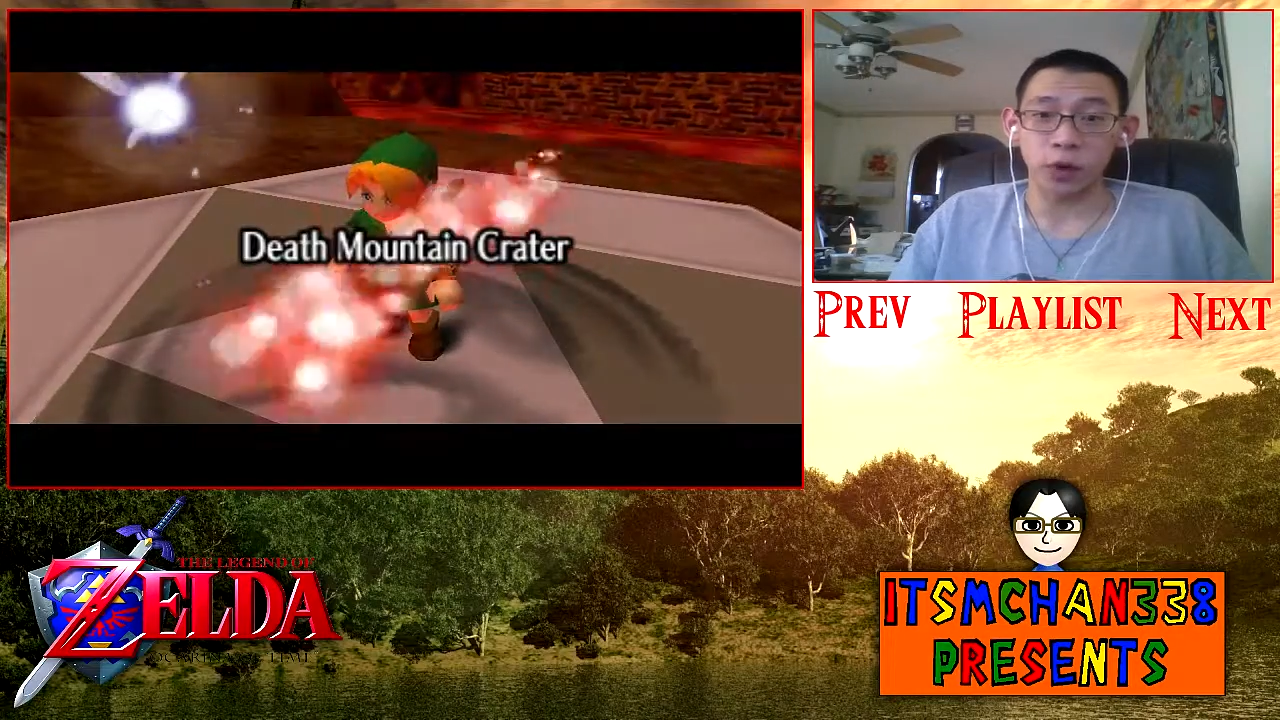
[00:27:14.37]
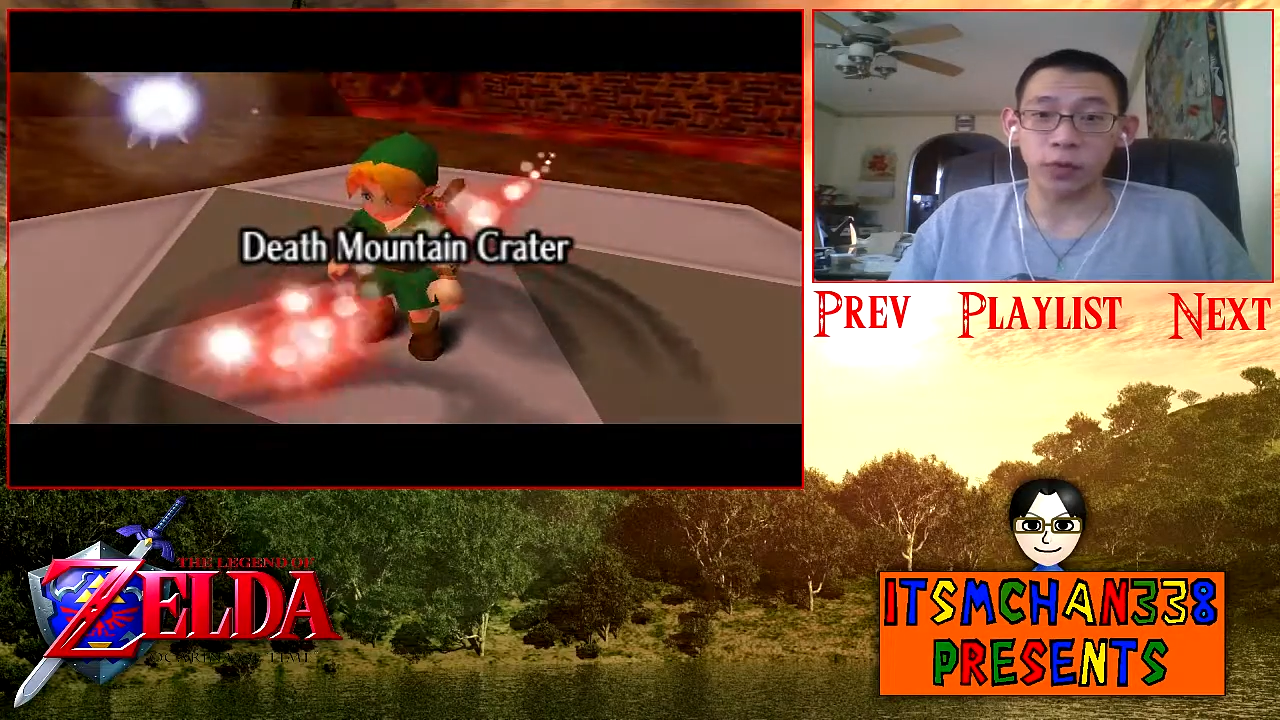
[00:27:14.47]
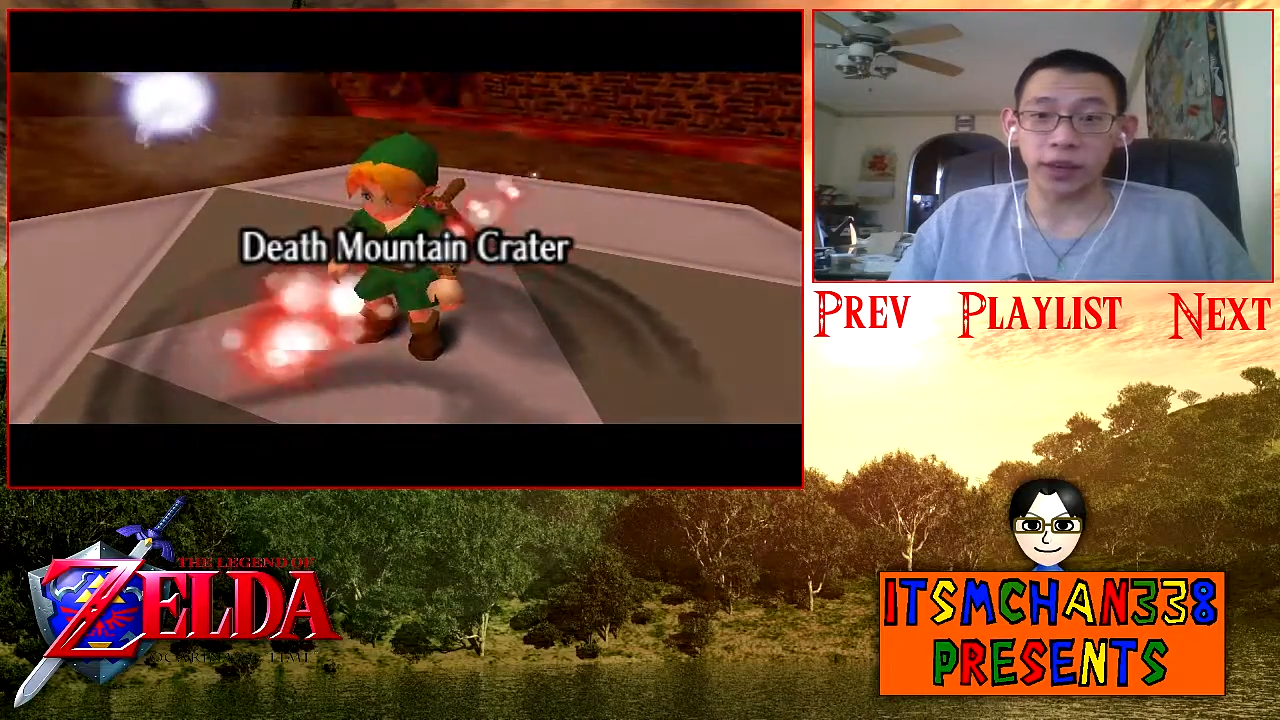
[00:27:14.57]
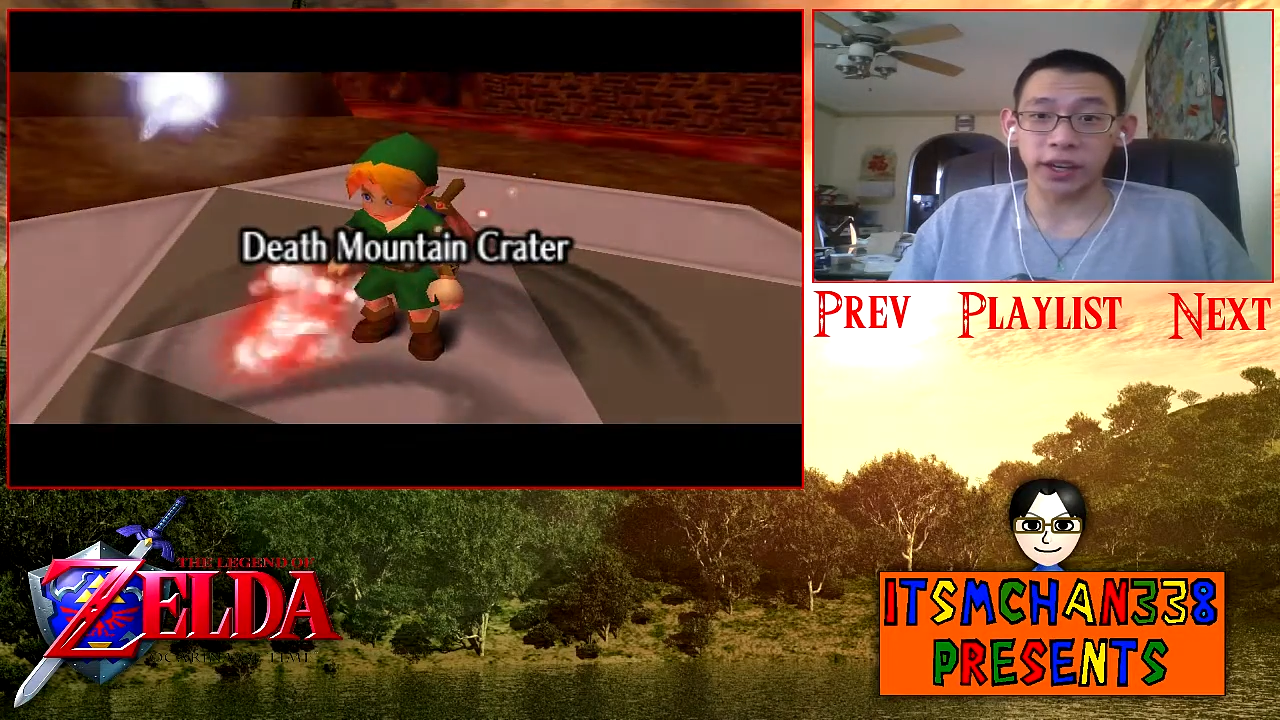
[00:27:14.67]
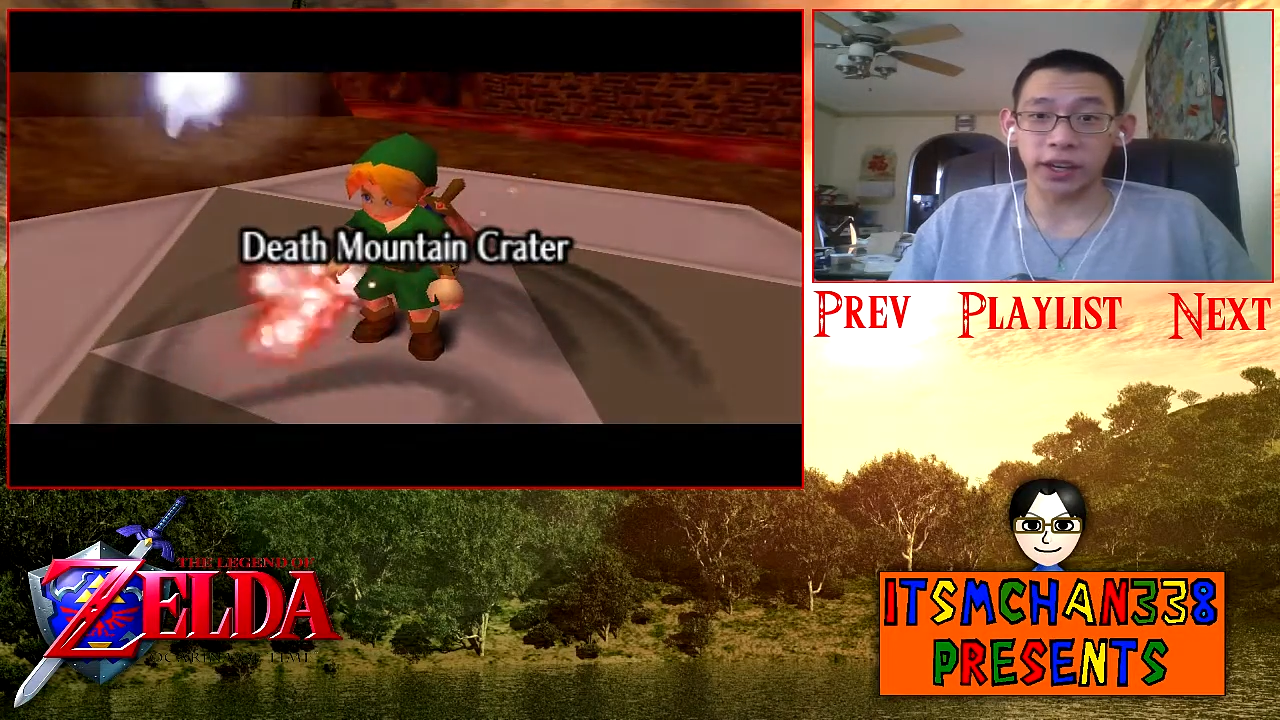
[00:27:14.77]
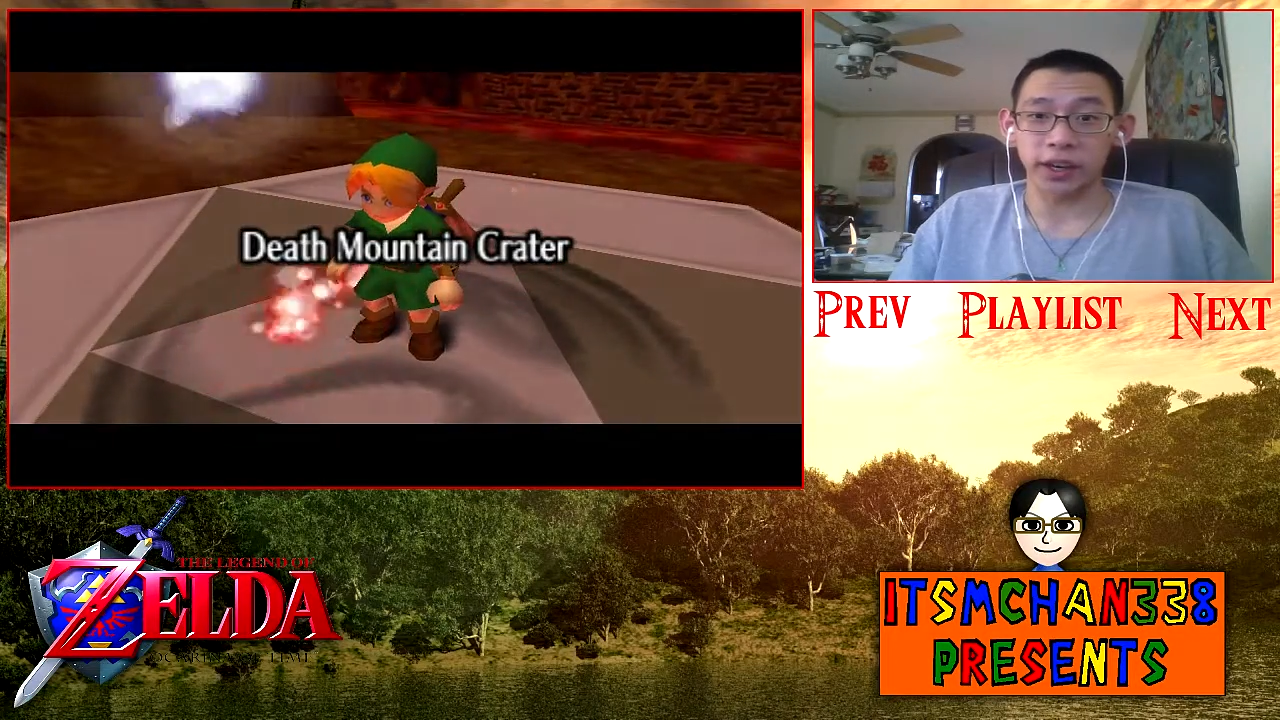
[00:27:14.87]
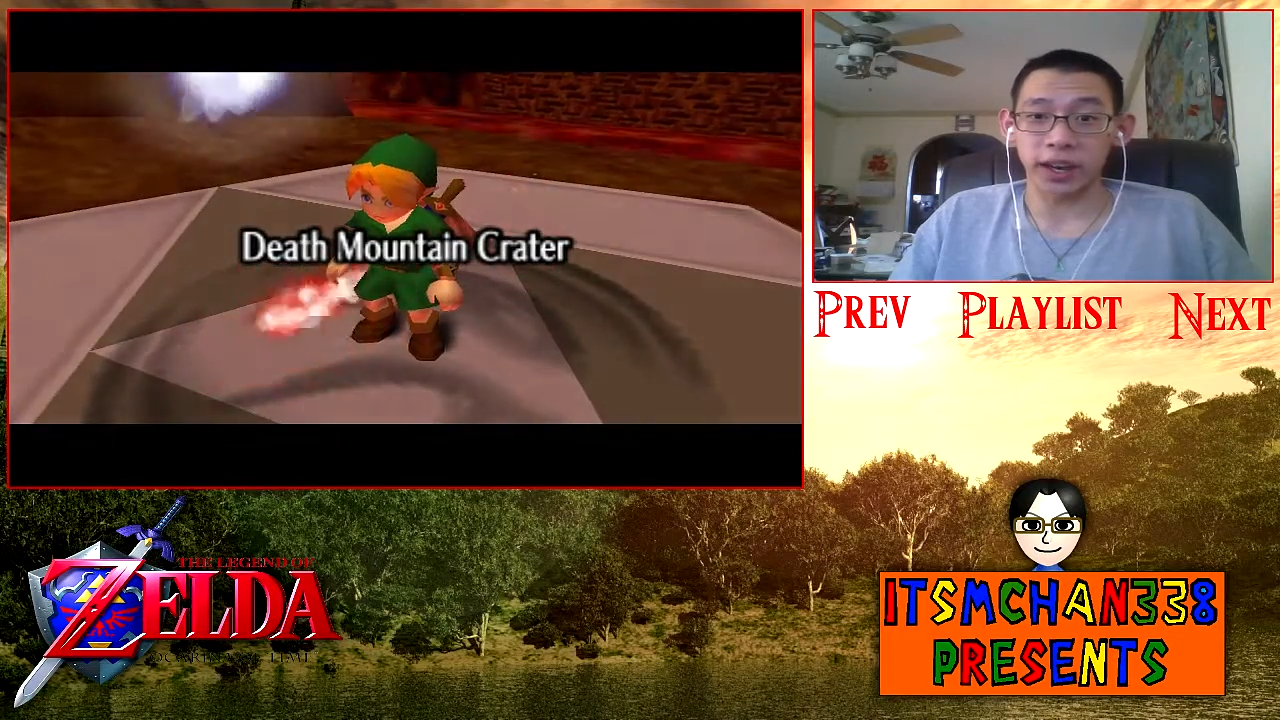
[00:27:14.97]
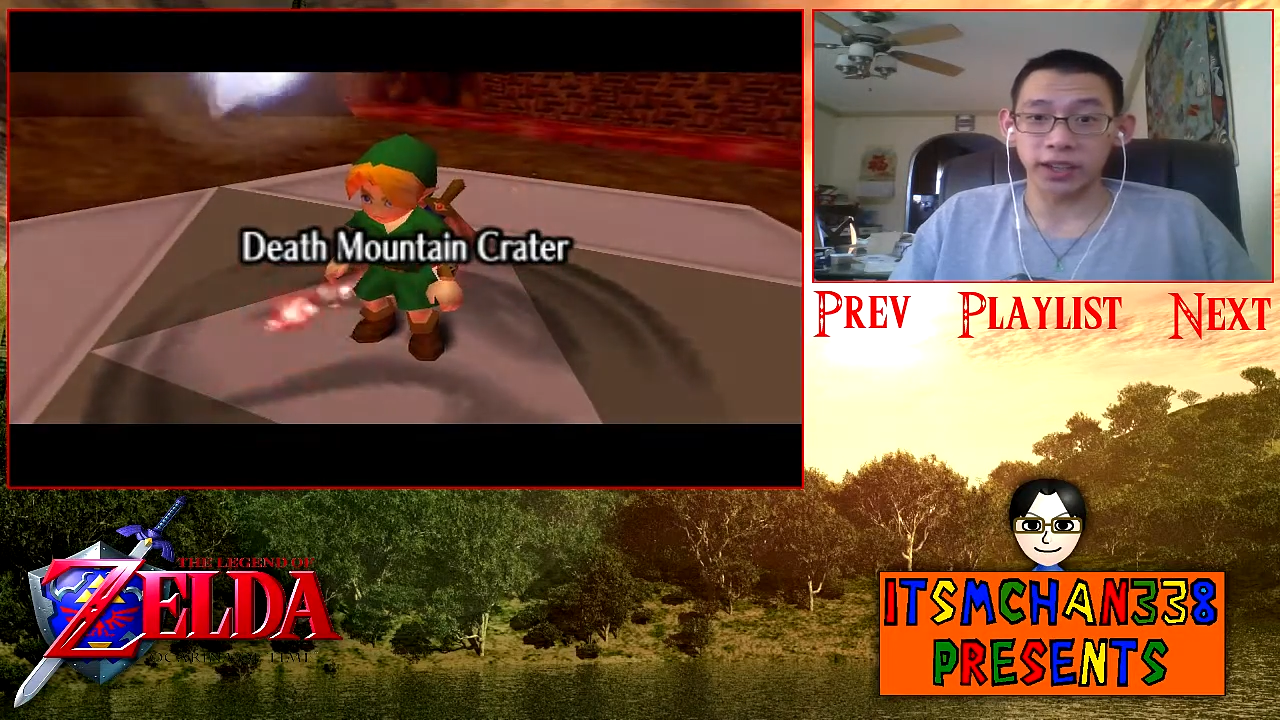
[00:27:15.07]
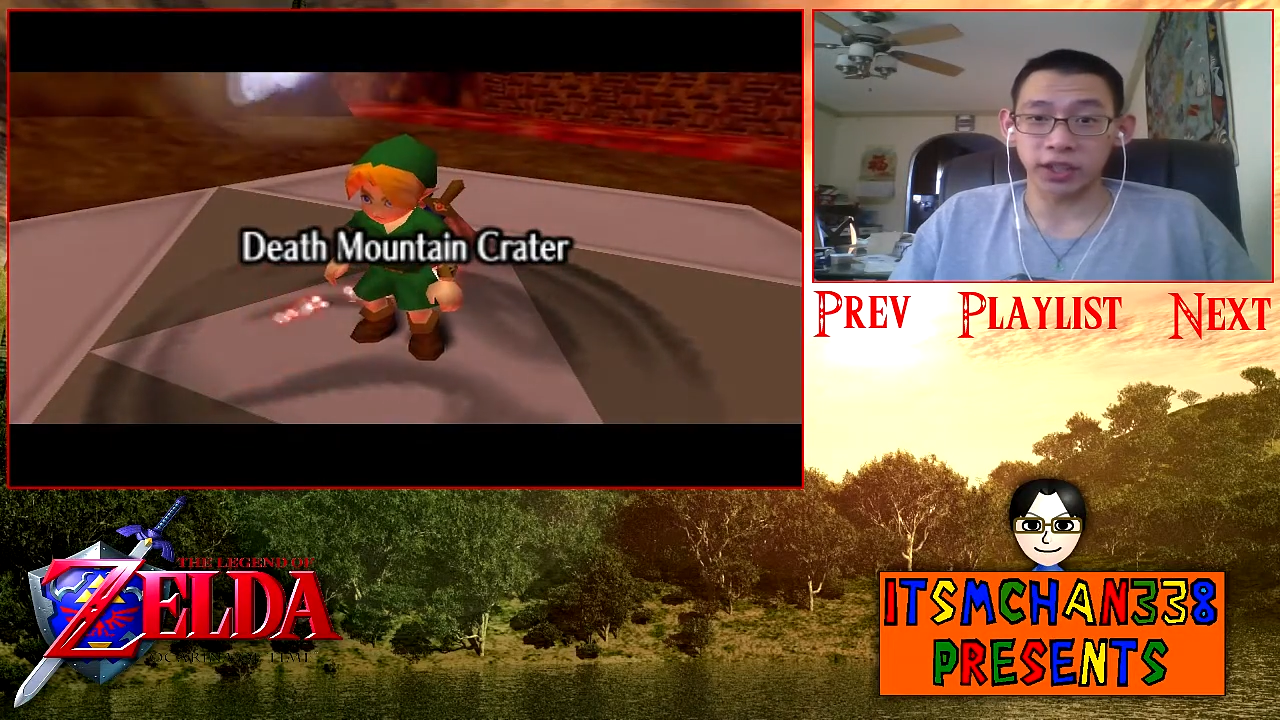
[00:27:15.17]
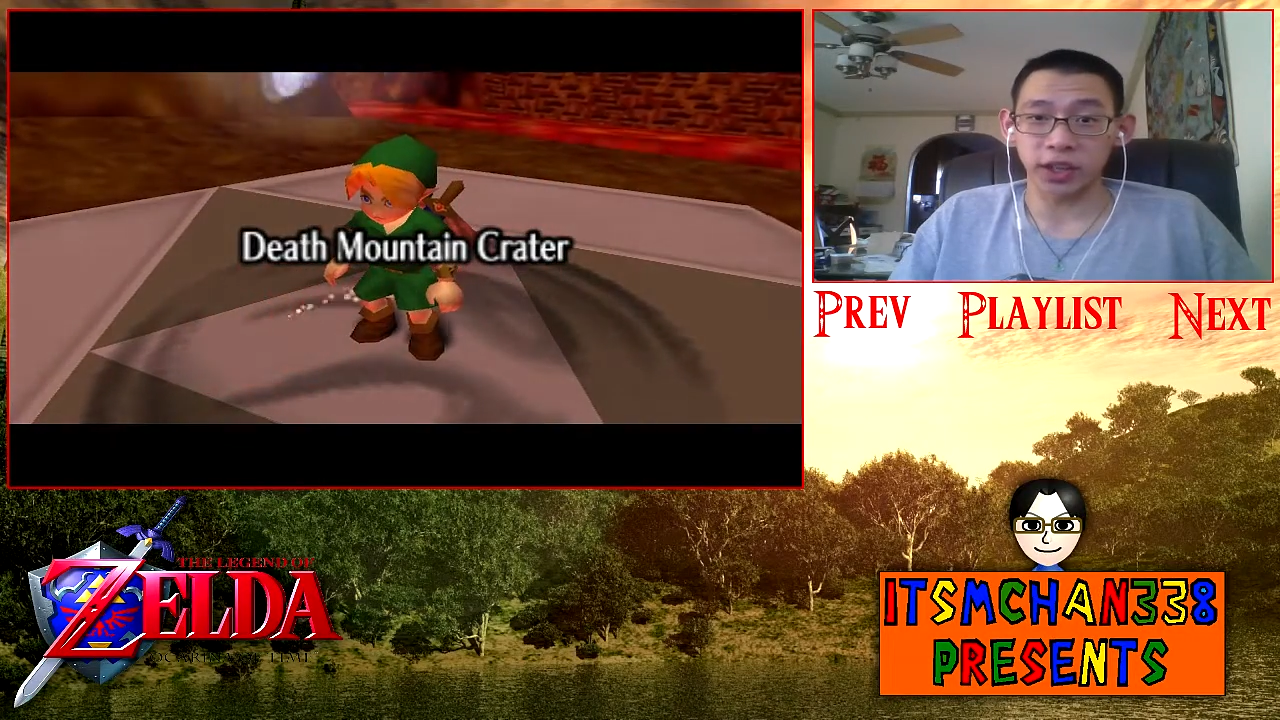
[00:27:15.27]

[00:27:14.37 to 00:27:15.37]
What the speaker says: over here as